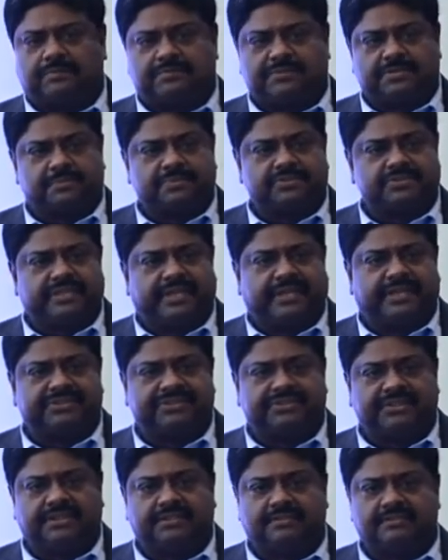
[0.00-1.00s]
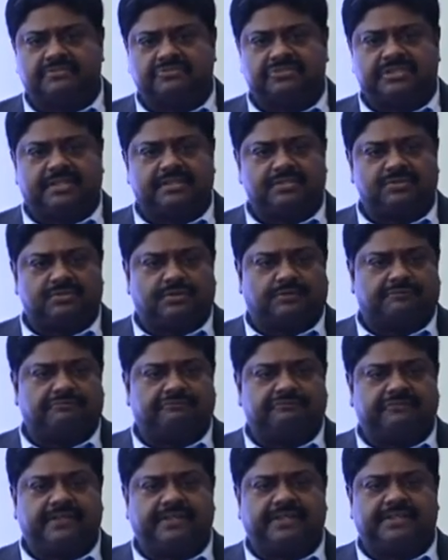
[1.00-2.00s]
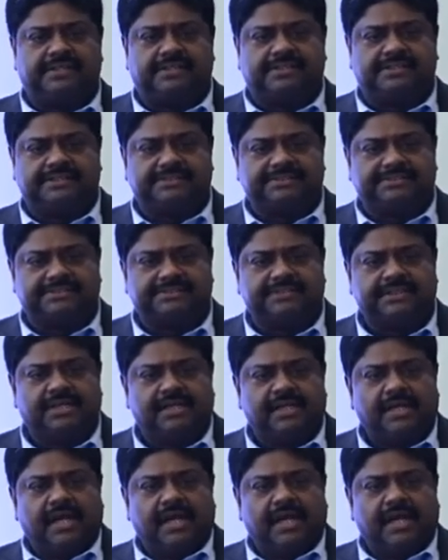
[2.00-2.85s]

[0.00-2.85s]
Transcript: of substations, tens of feeders,